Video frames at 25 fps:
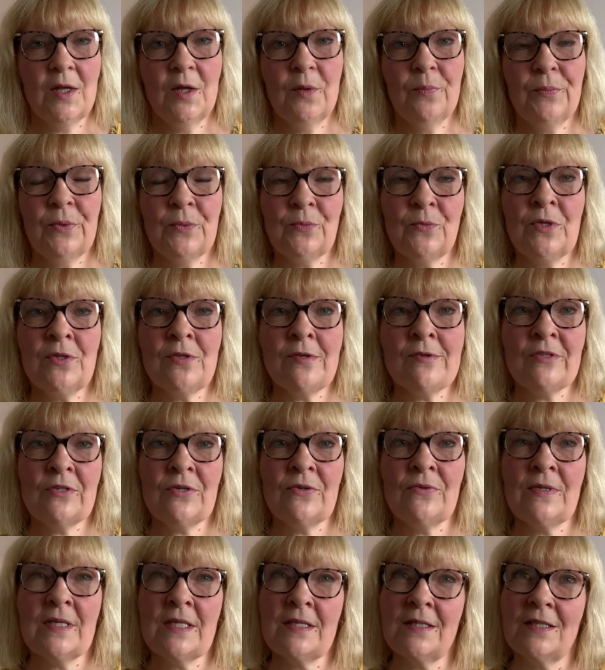But with the
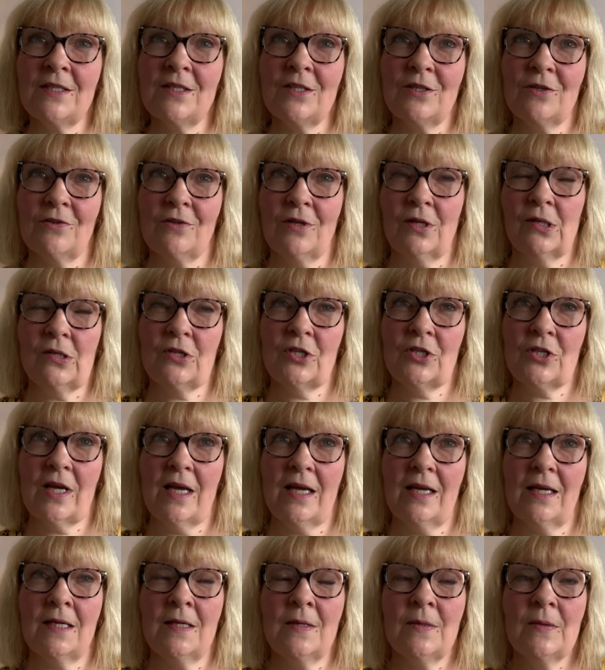Tunisian
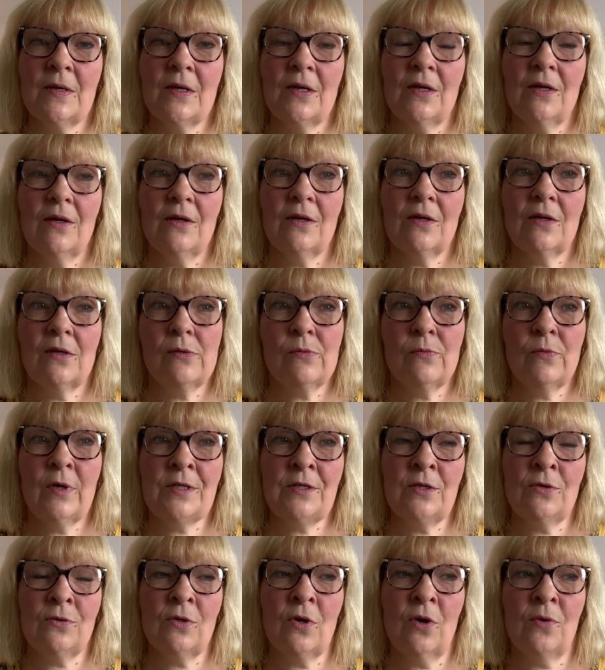crochet, when
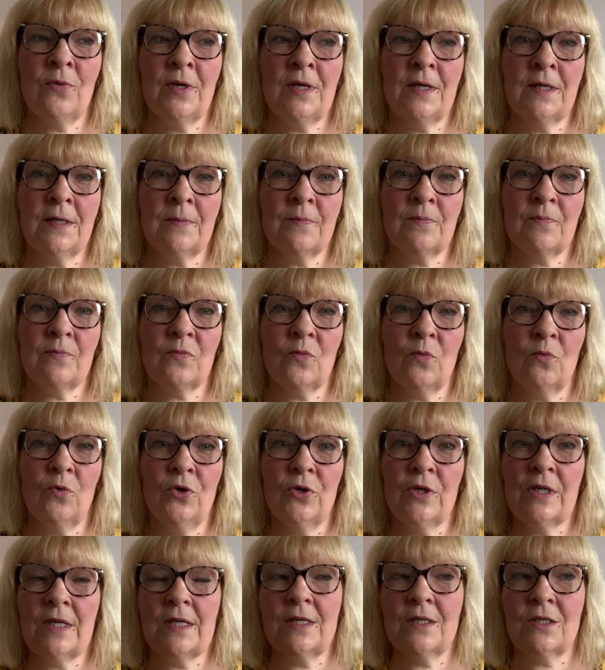you're
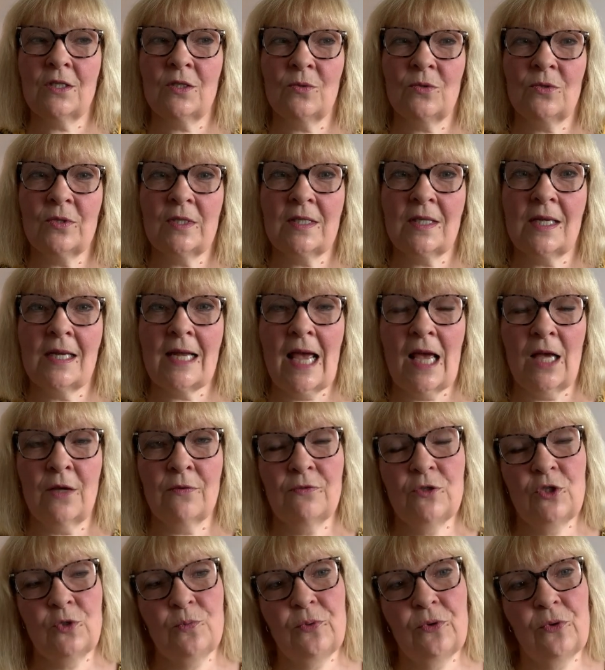working towards the
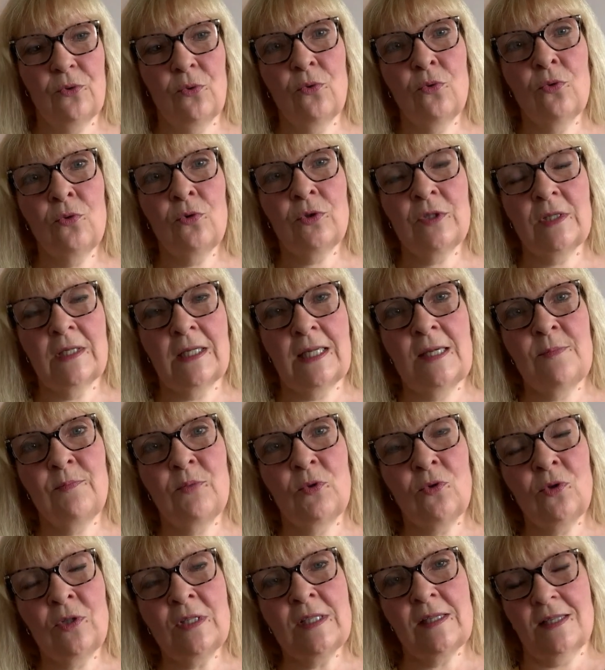left, you keep
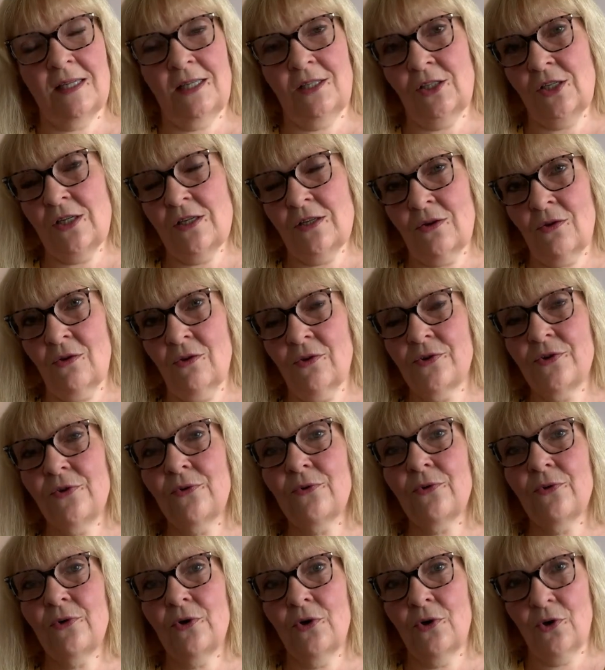all the stitches on
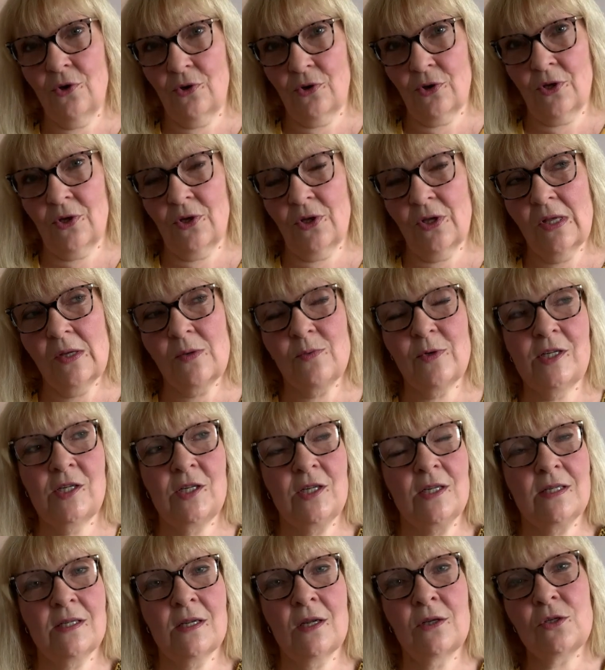your hook, which
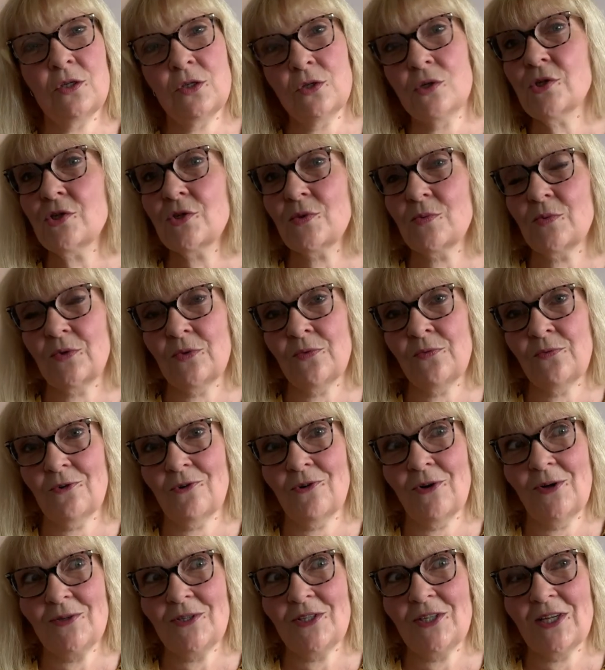is unusual for
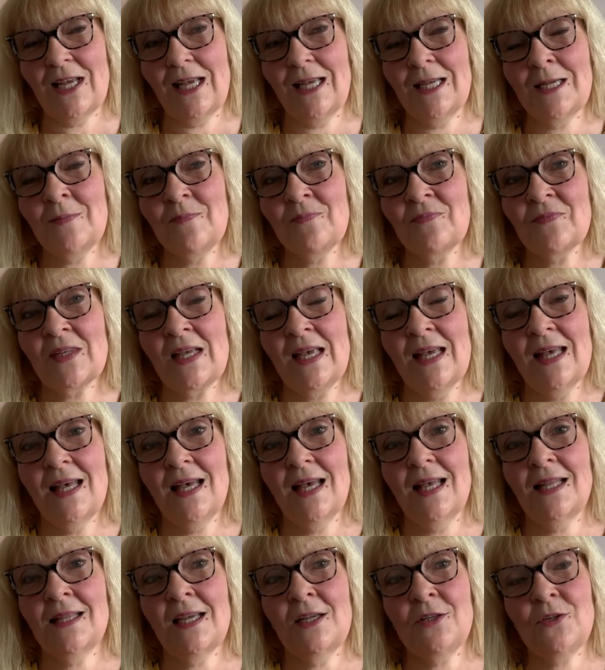crochet,
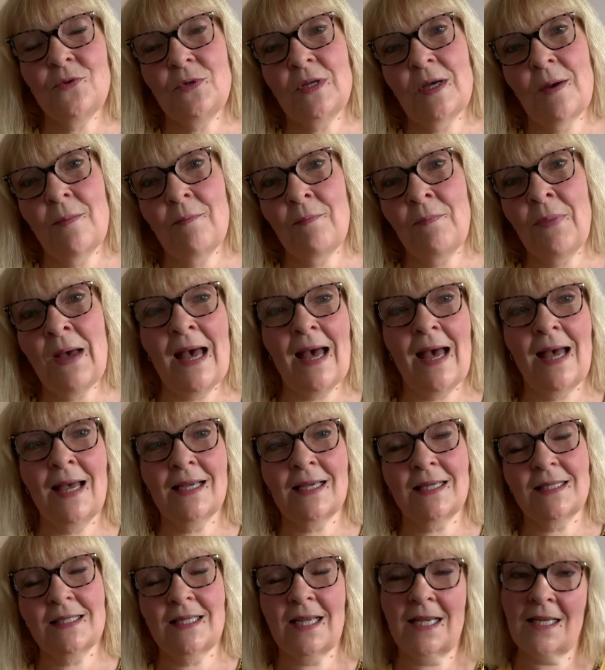and then you come
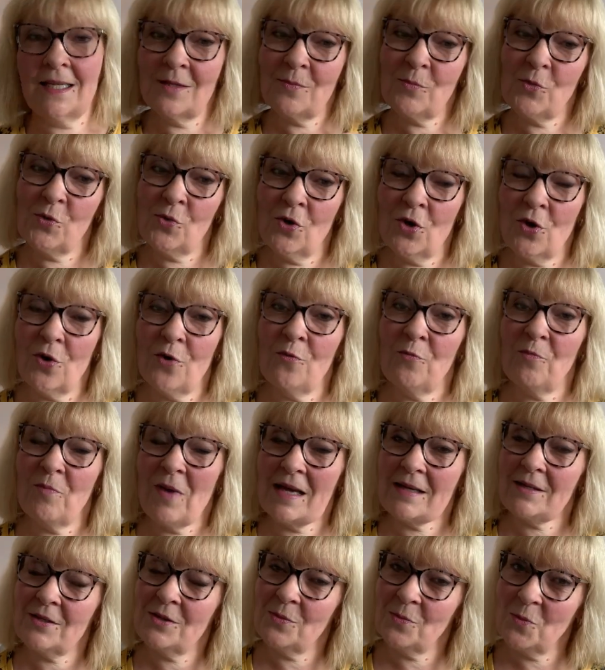back and take them all off
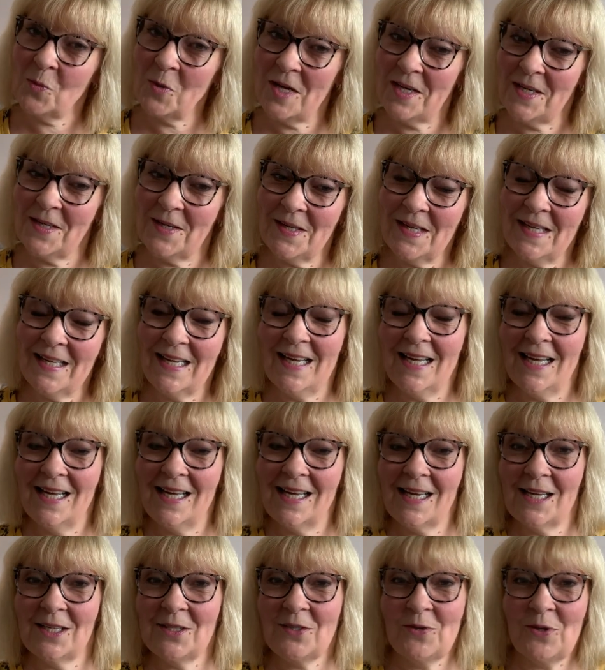back to one,
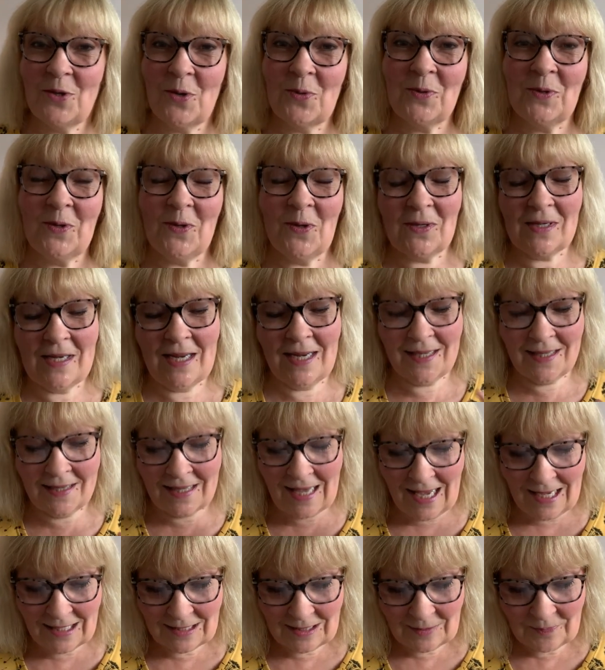and you go along like
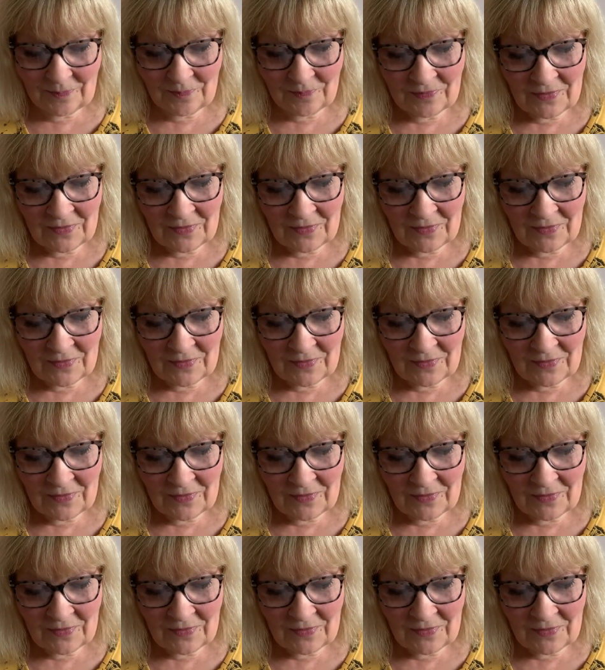that.